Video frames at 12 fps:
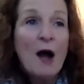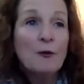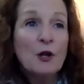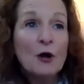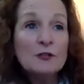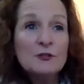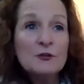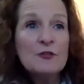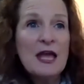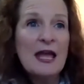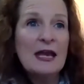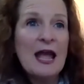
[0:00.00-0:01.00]
would also
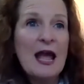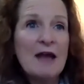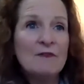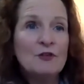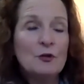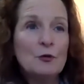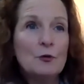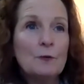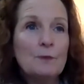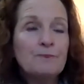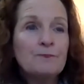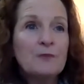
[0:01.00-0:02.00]
then have you